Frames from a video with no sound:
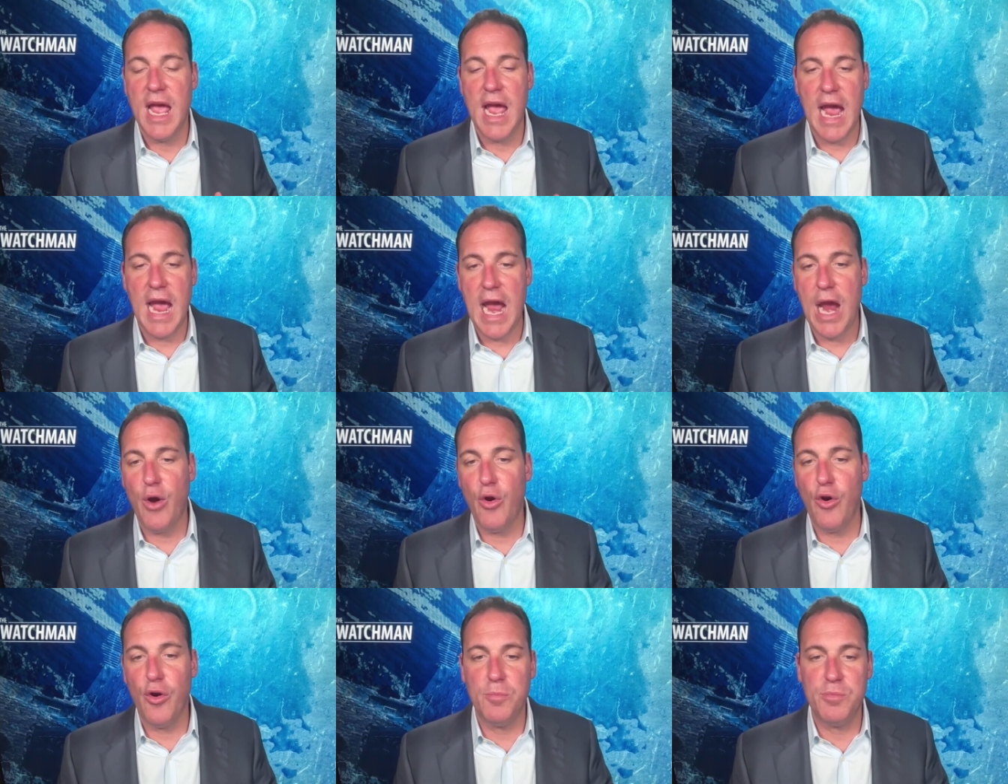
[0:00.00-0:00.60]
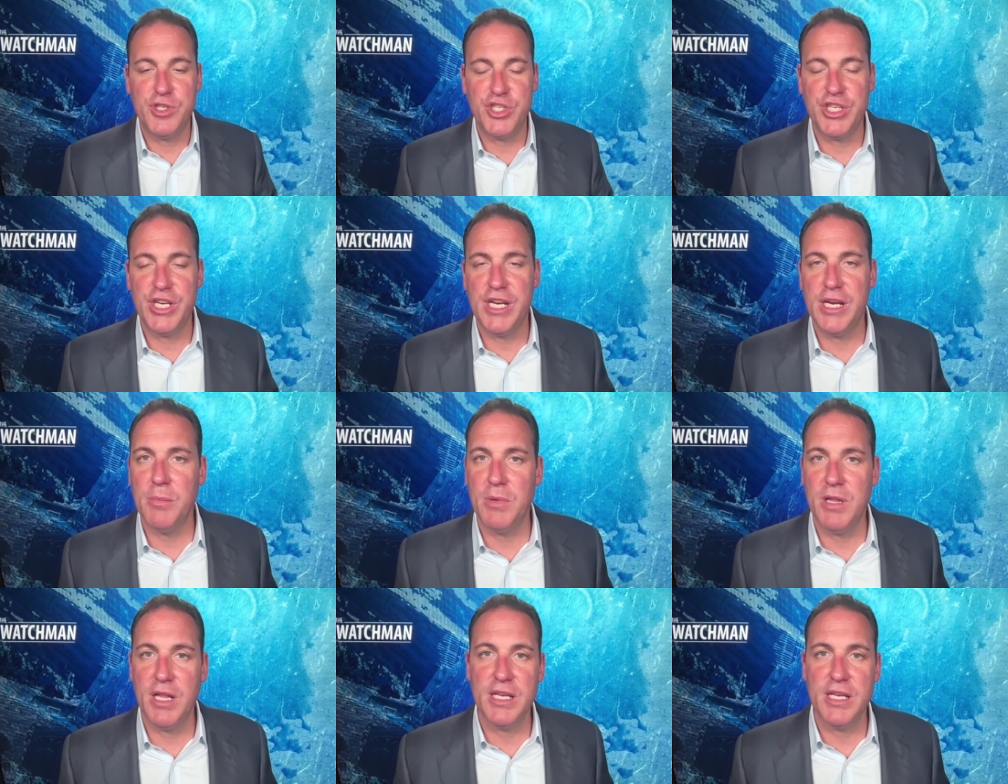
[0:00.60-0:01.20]
Arab Shia
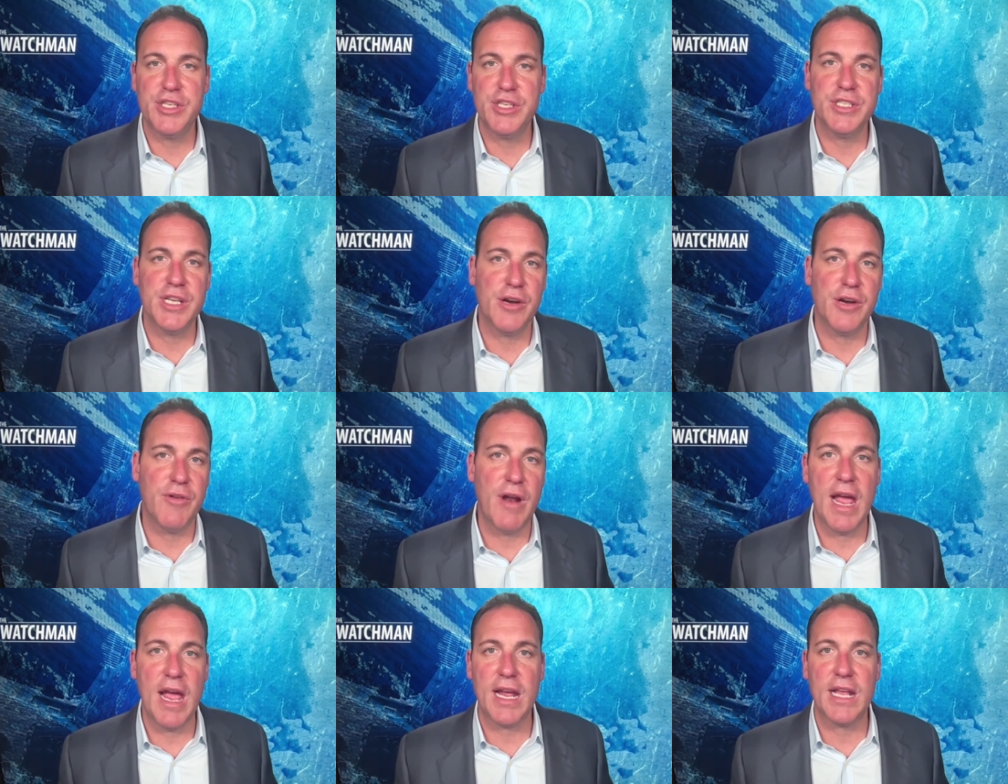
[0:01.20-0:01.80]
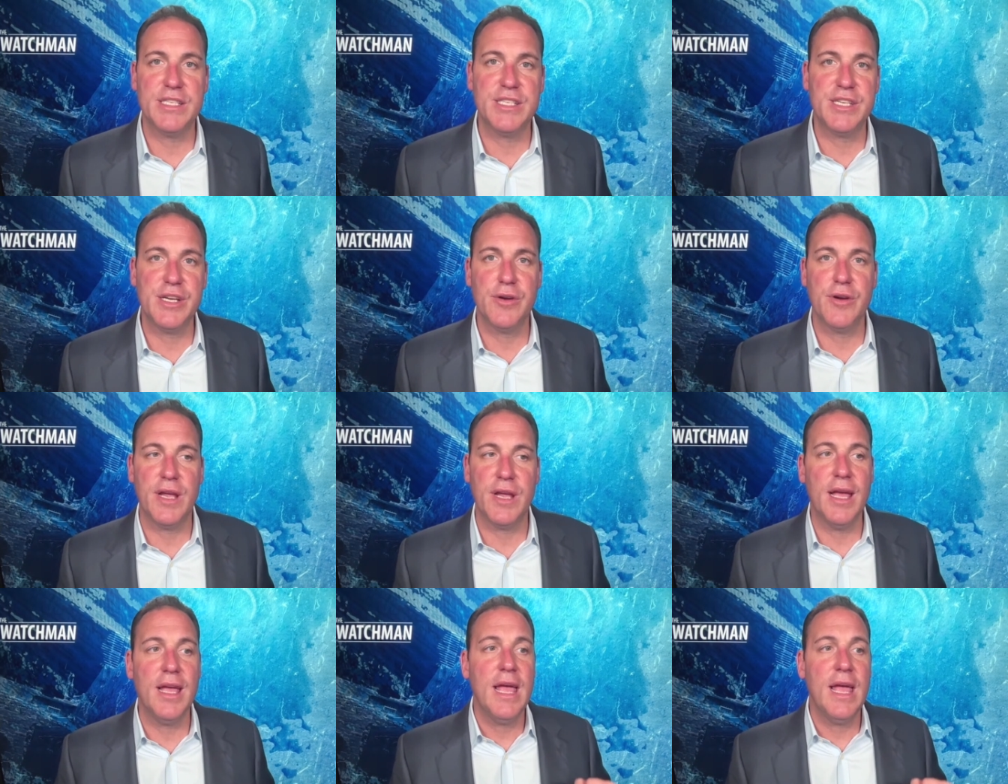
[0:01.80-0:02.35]
militias in Iraq and Syria